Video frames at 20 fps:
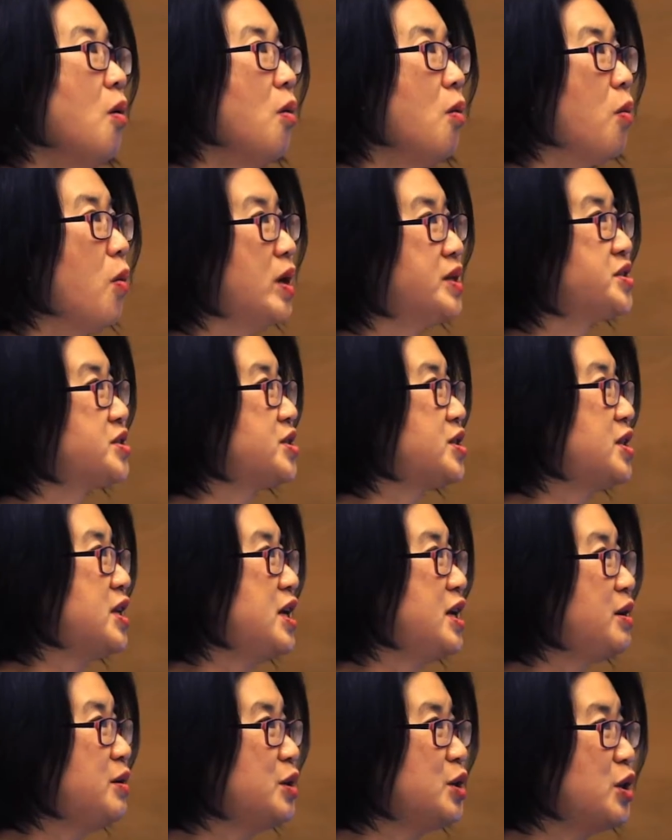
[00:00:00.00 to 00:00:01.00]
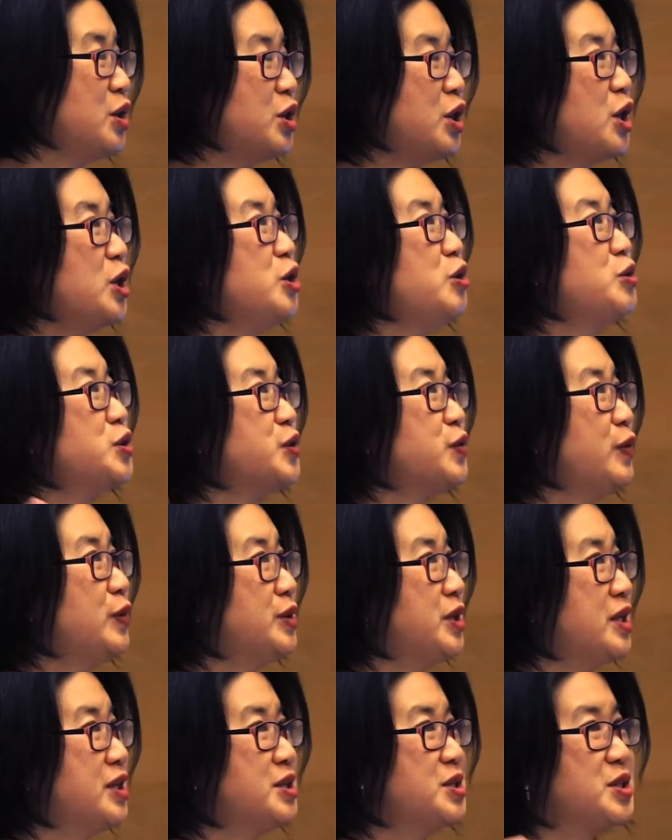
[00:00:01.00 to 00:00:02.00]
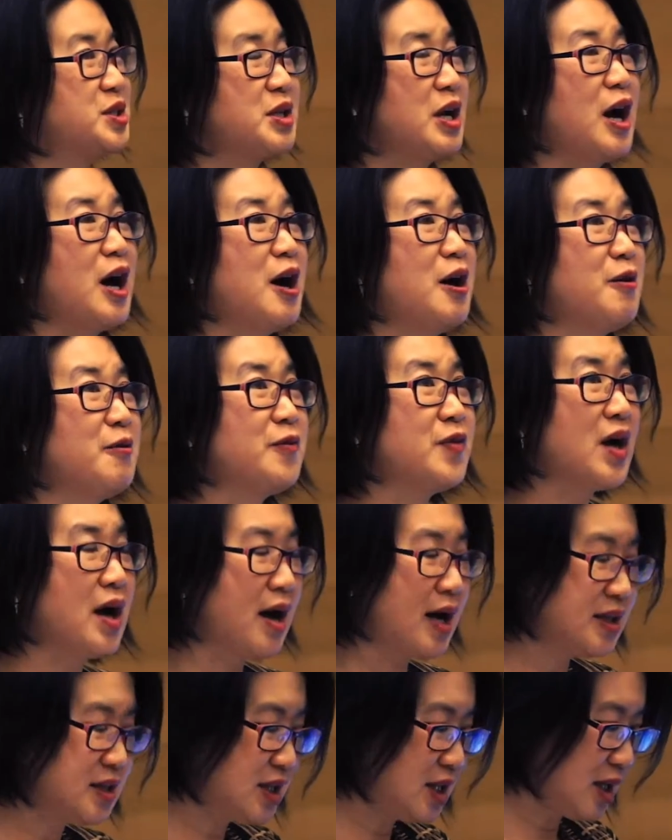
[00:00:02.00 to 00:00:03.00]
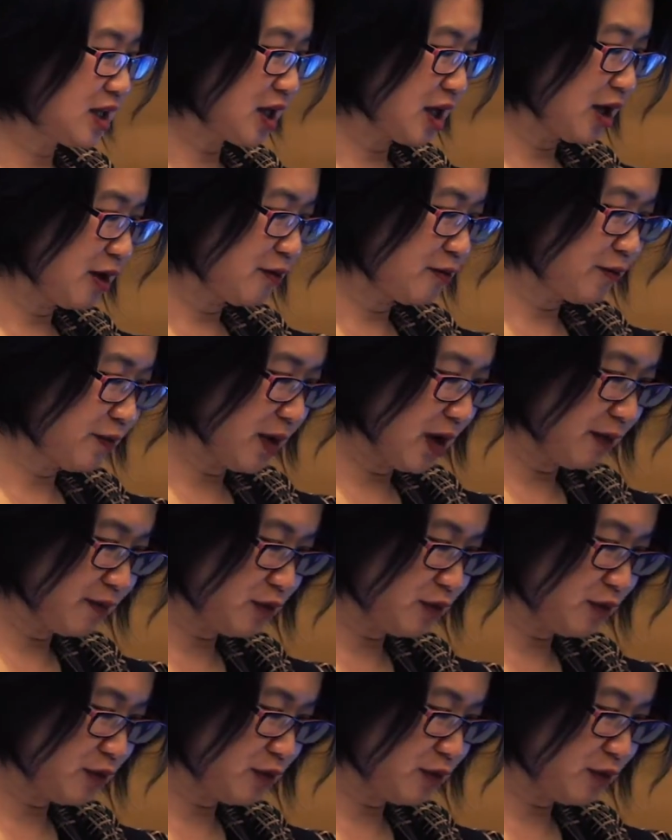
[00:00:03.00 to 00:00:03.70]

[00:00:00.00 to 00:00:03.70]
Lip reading: what's the usefulness of the idea of